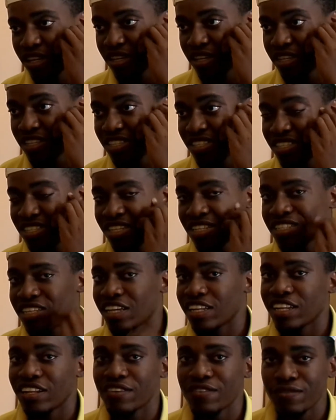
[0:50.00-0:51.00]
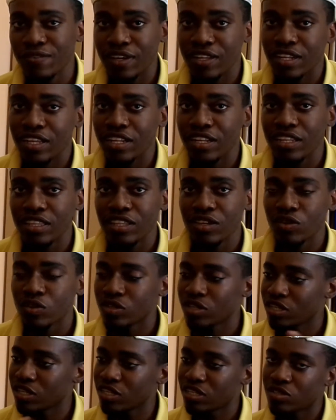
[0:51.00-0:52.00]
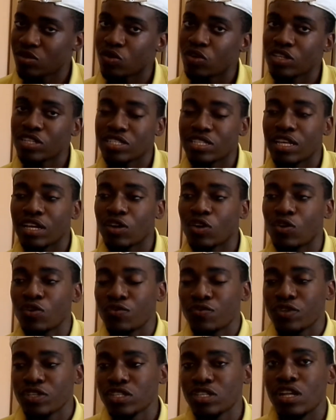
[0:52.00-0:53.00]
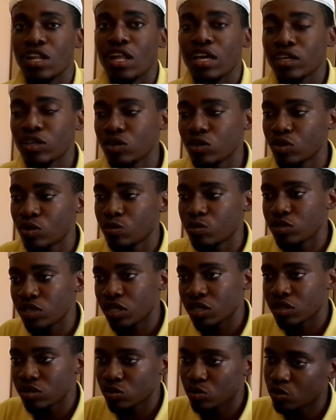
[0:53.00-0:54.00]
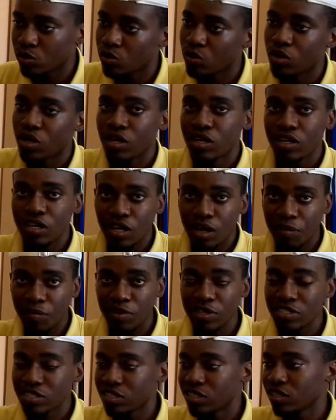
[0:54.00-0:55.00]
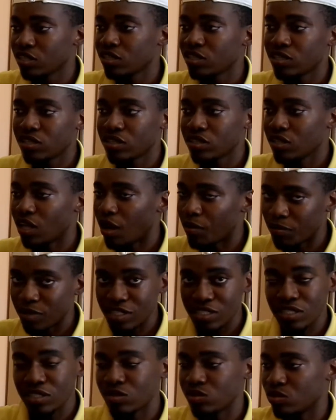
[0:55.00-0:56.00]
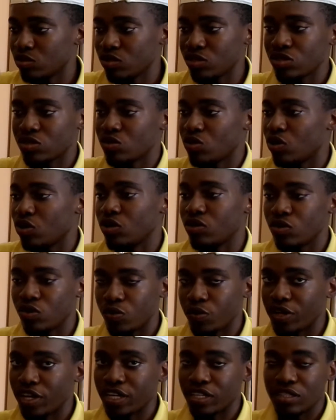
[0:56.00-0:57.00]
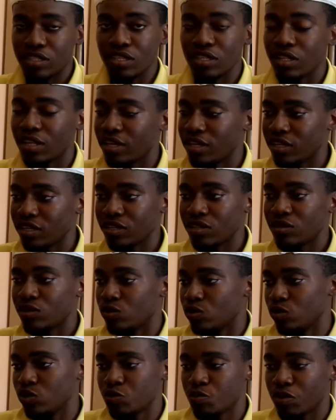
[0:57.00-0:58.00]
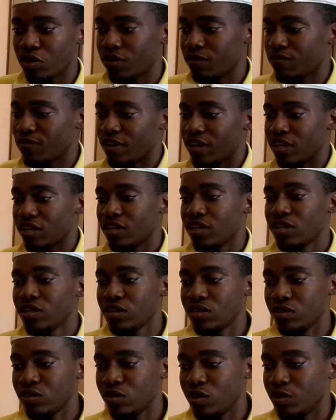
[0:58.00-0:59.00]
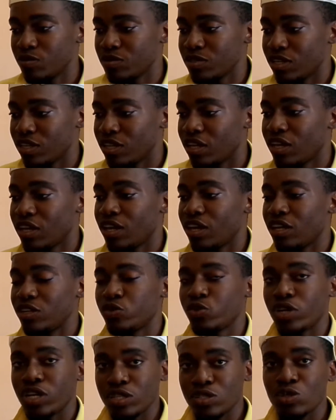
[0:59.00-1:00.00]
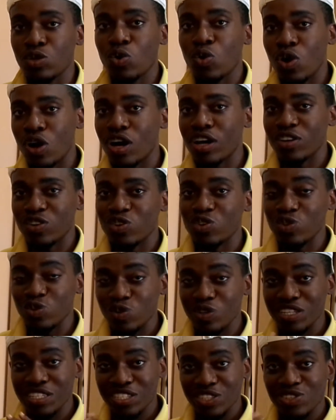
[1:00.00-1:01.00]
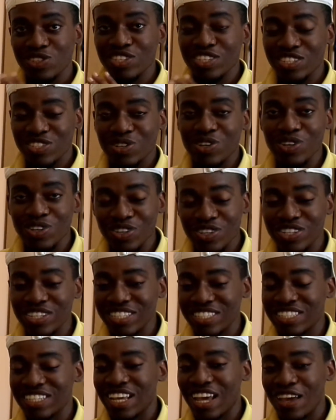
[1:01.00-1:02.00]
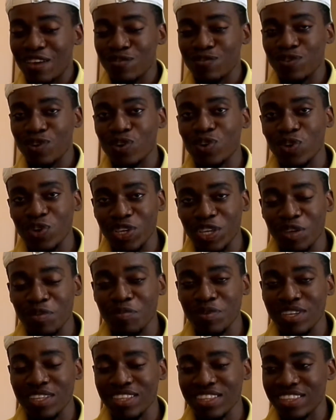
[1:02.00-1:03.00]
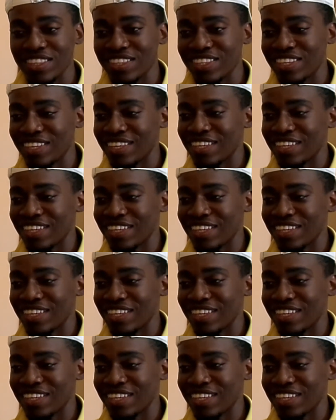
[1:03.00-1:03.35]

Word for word: since I didn't find anything on his on his like official like YouTube channel. So I'm listening. I'm listening to the song or reacting like through Spotify. You know what I'm saying? I tried so hard not to listen to the song because I follow him and he,